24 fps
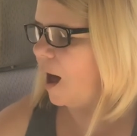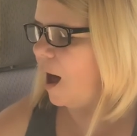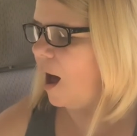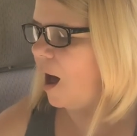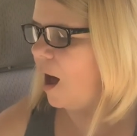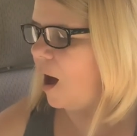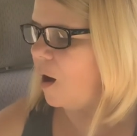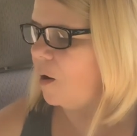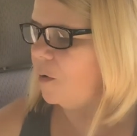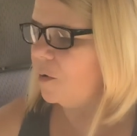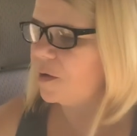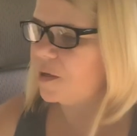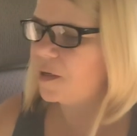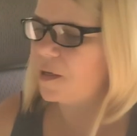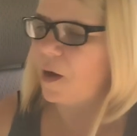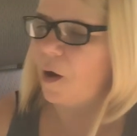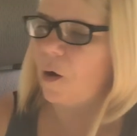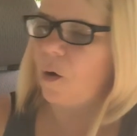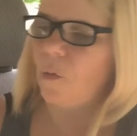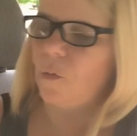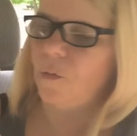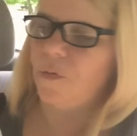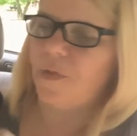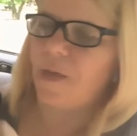
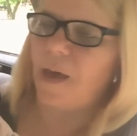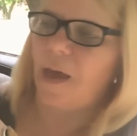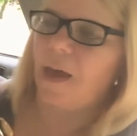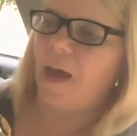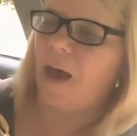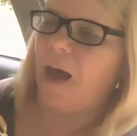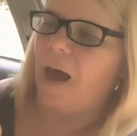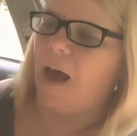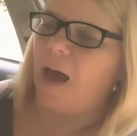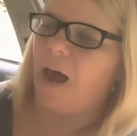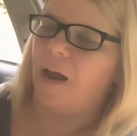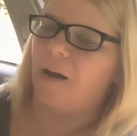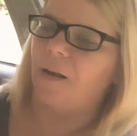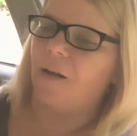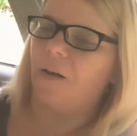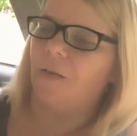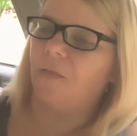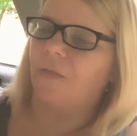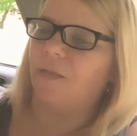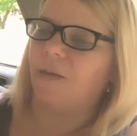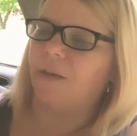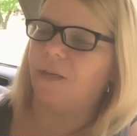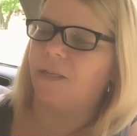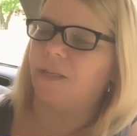Also, they had
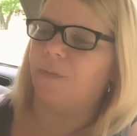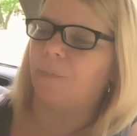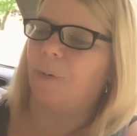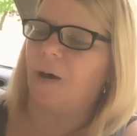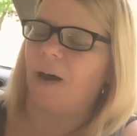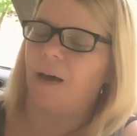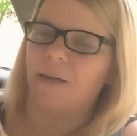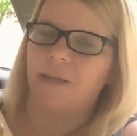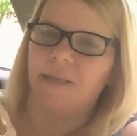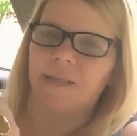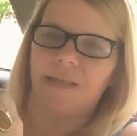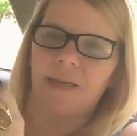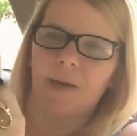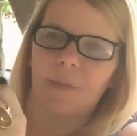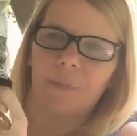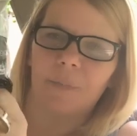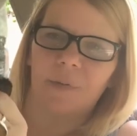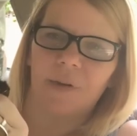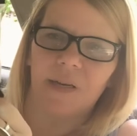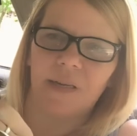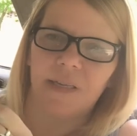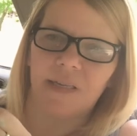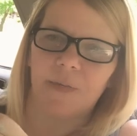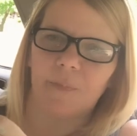this by
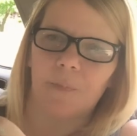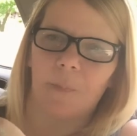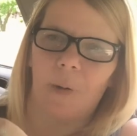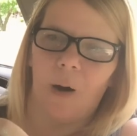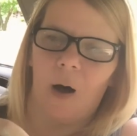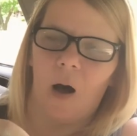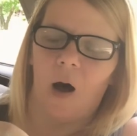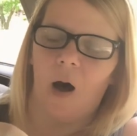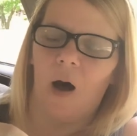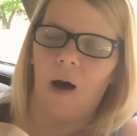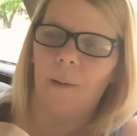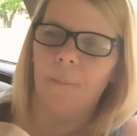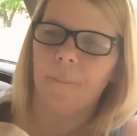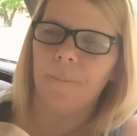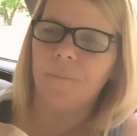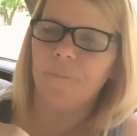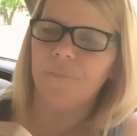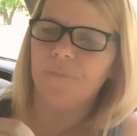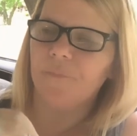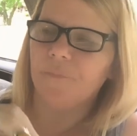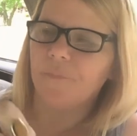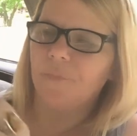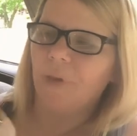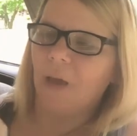Simply Spa.
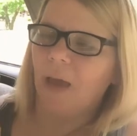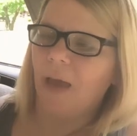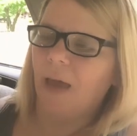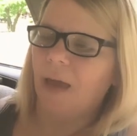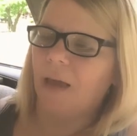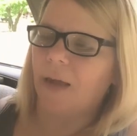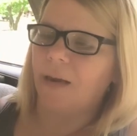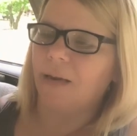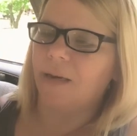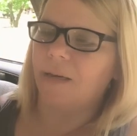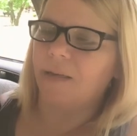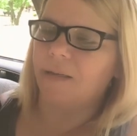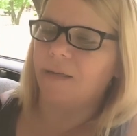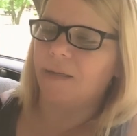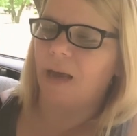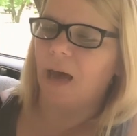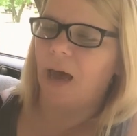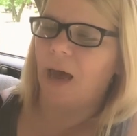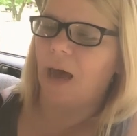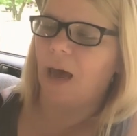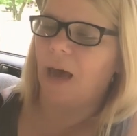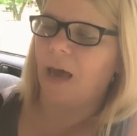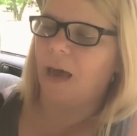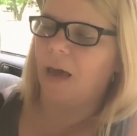It is
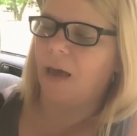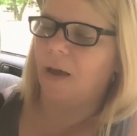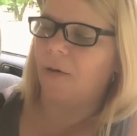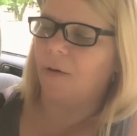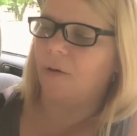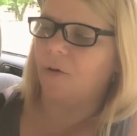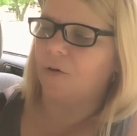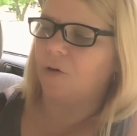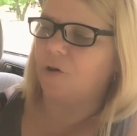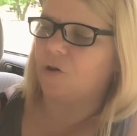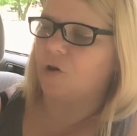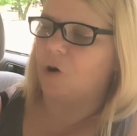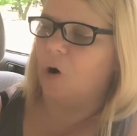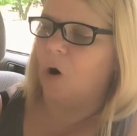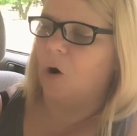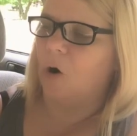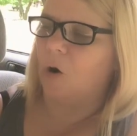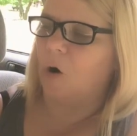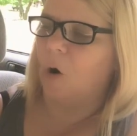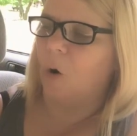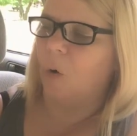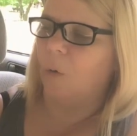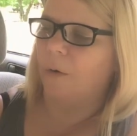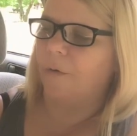a
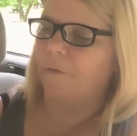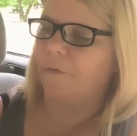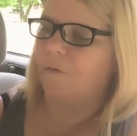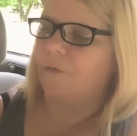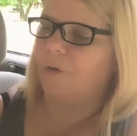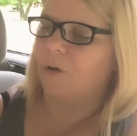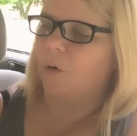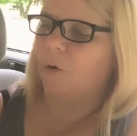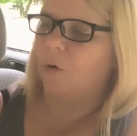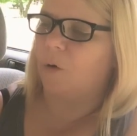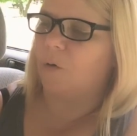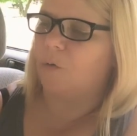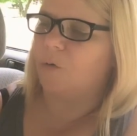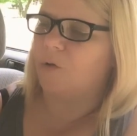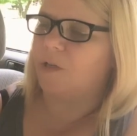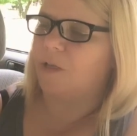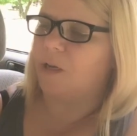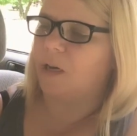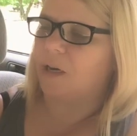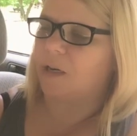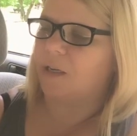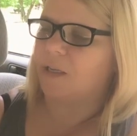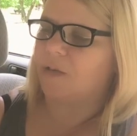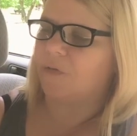charcoal infused
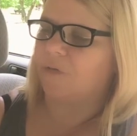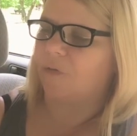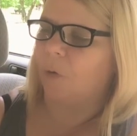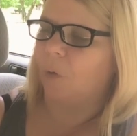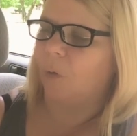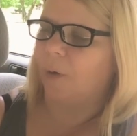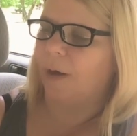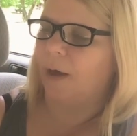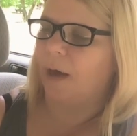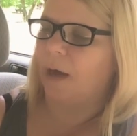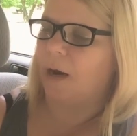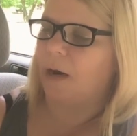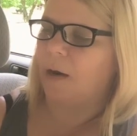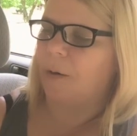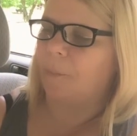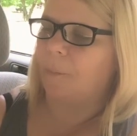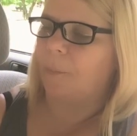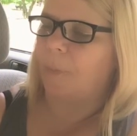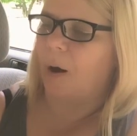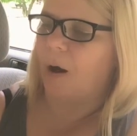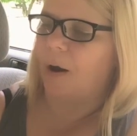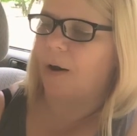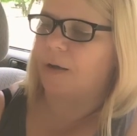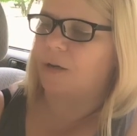exfoliating
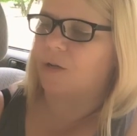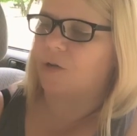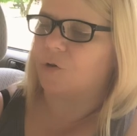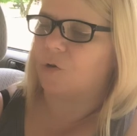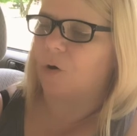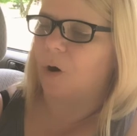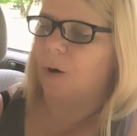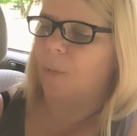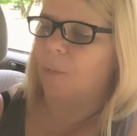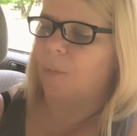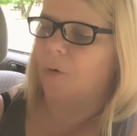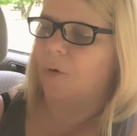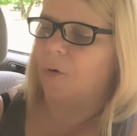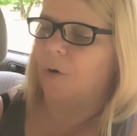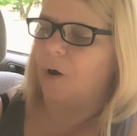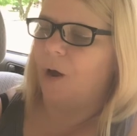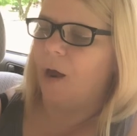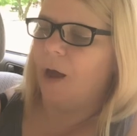body scrubber.